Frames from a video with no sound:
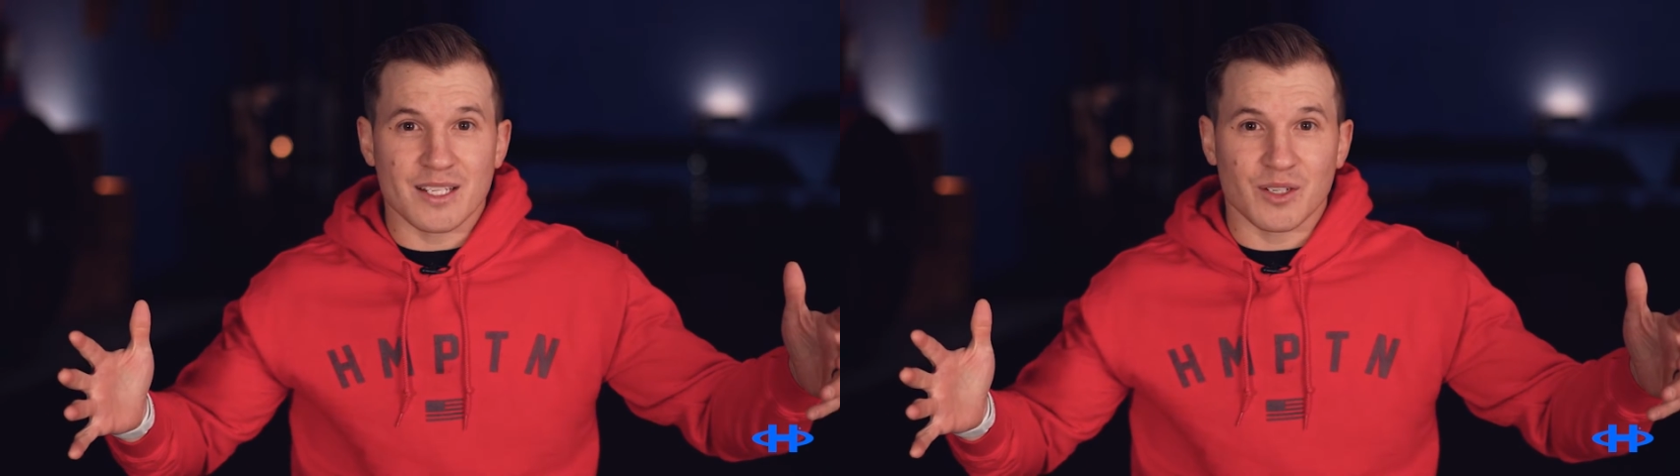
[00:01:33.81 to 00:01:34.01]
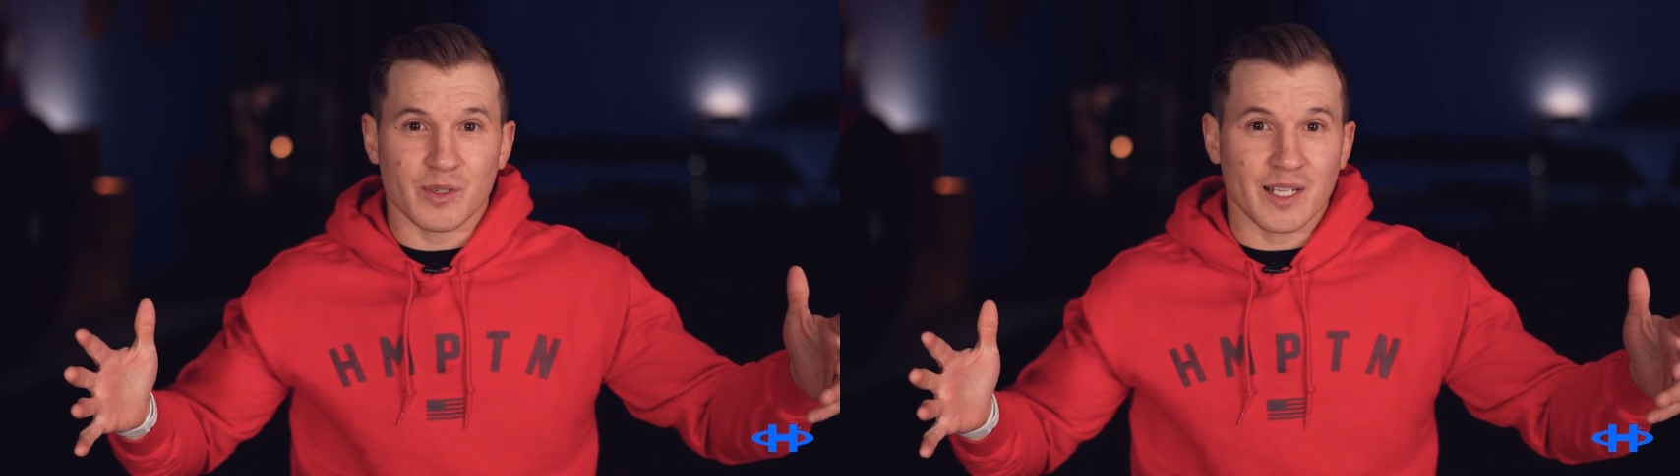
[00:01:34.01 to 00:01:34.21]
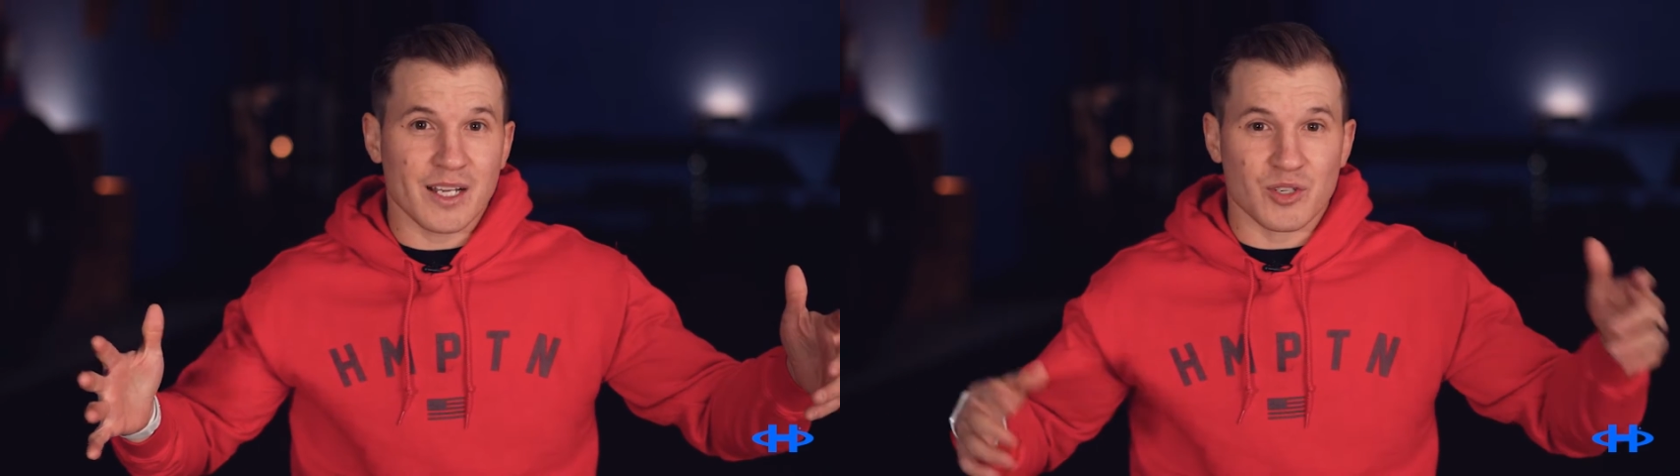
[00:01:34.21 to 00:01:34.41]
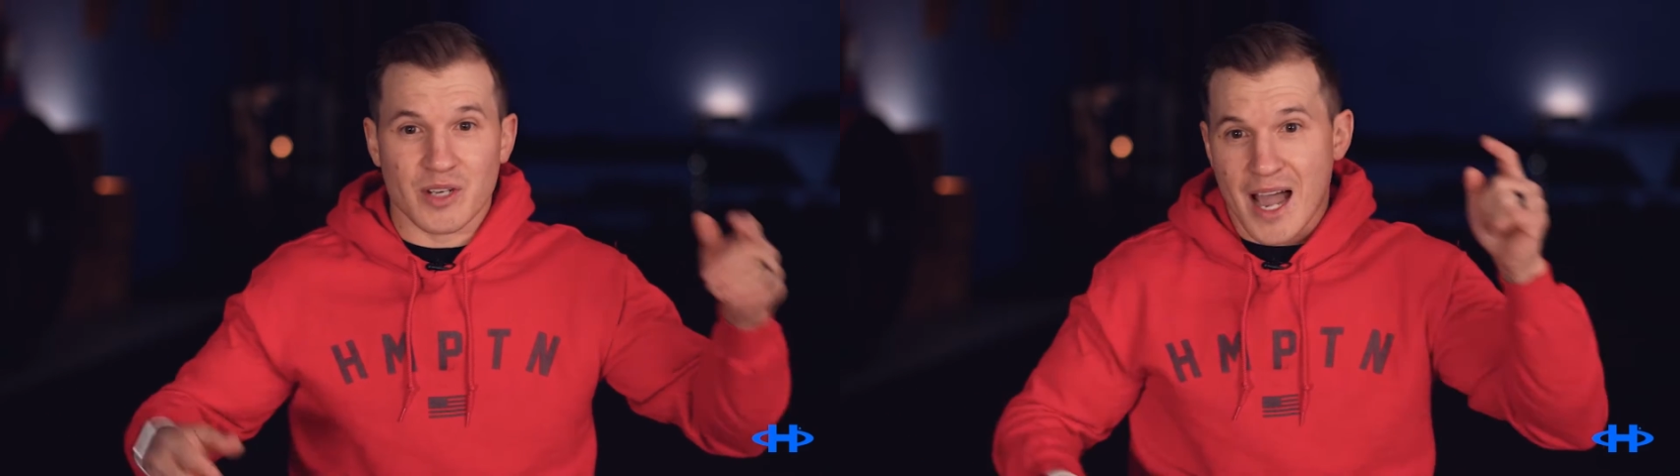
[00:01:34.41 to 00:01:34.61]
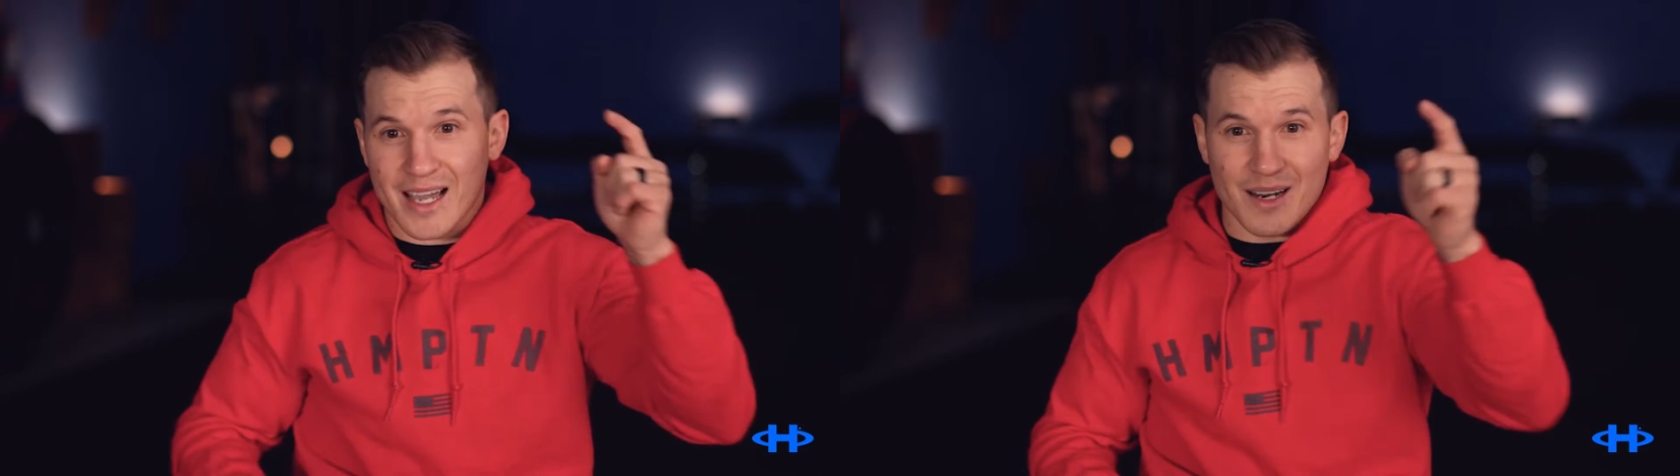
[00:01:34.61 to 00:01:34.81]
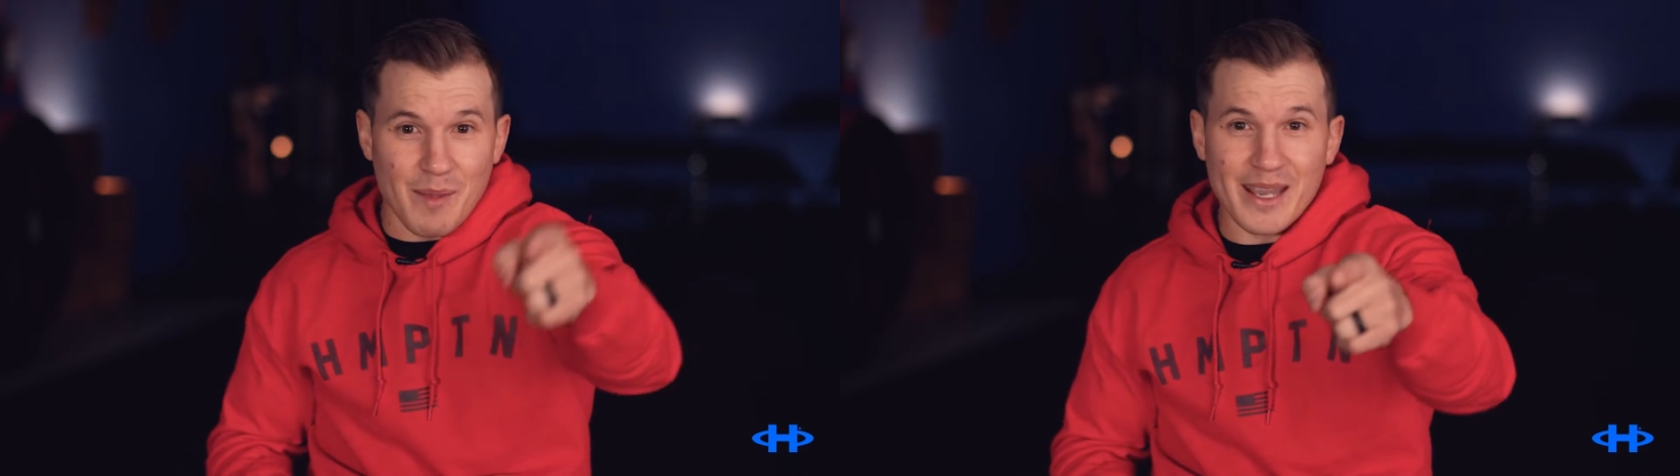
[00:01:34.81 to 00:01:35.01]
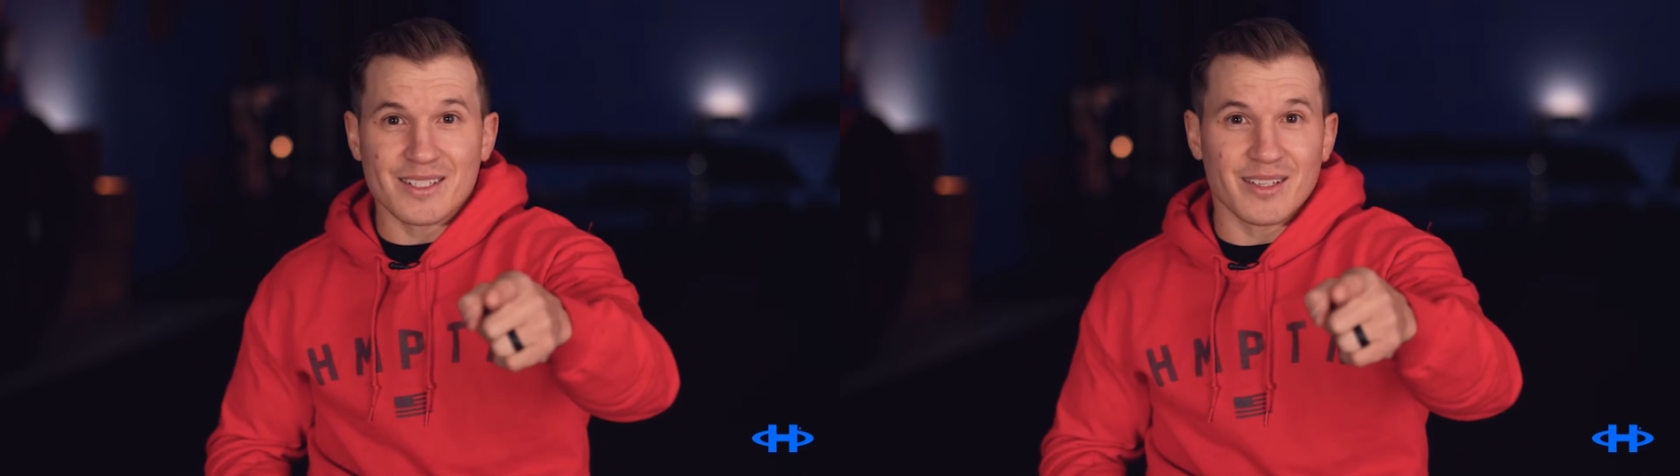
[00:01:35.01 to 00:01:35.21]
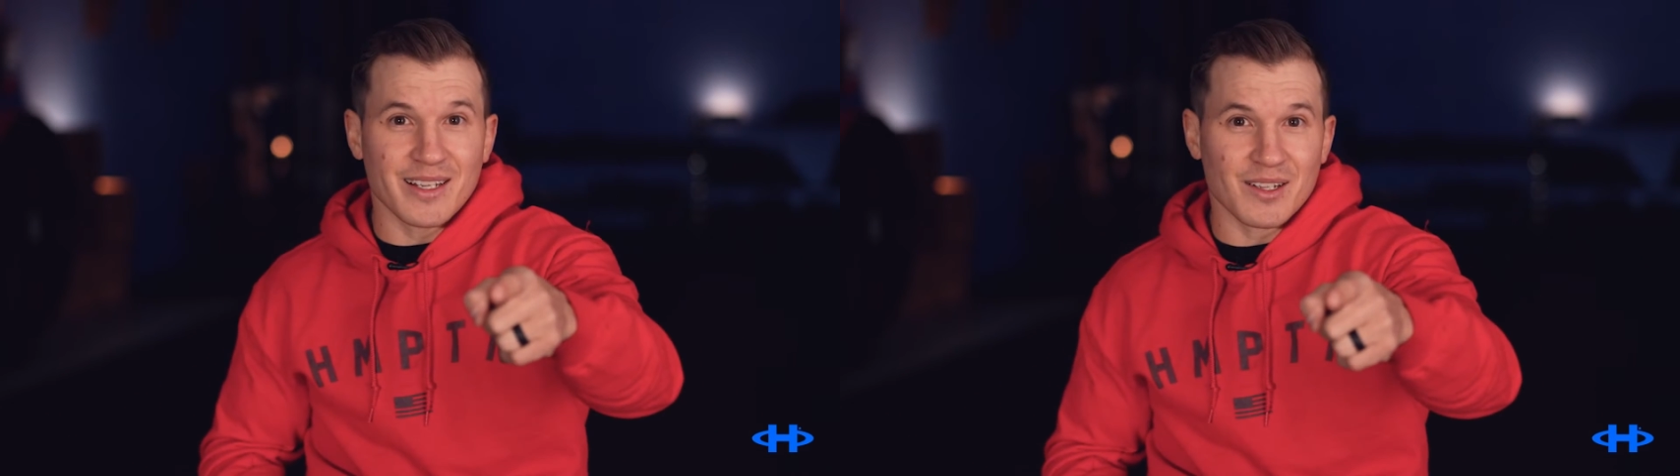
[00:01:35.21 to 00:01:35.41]
and you realize you're not gonna make it
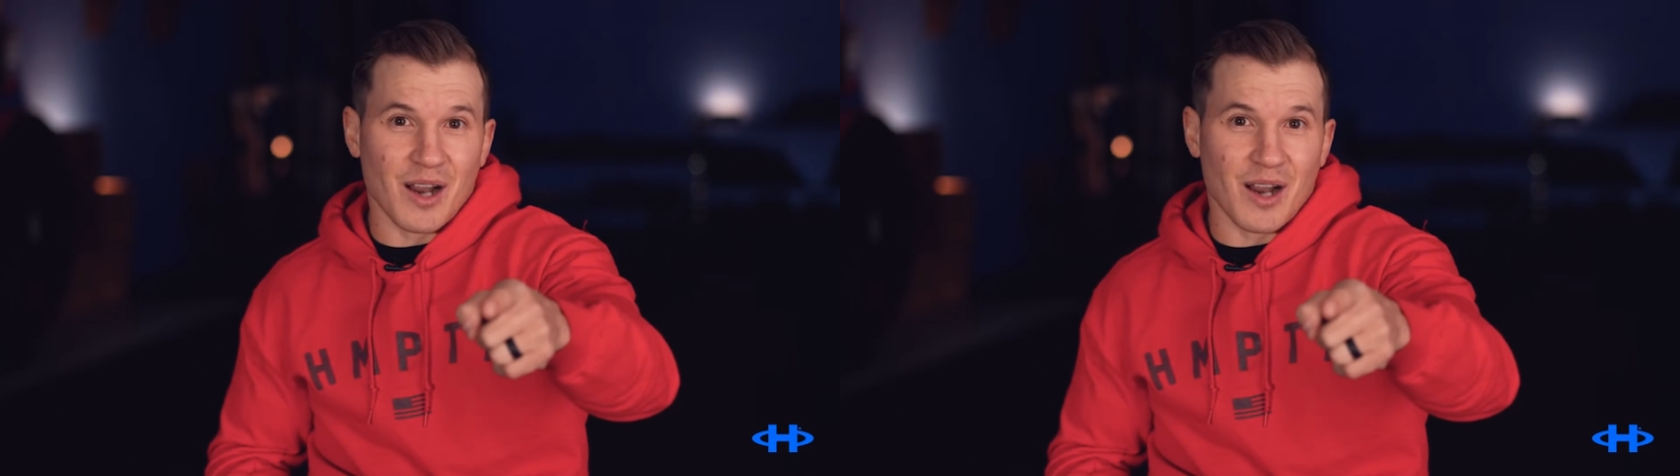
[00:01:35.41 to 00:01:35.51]
to the other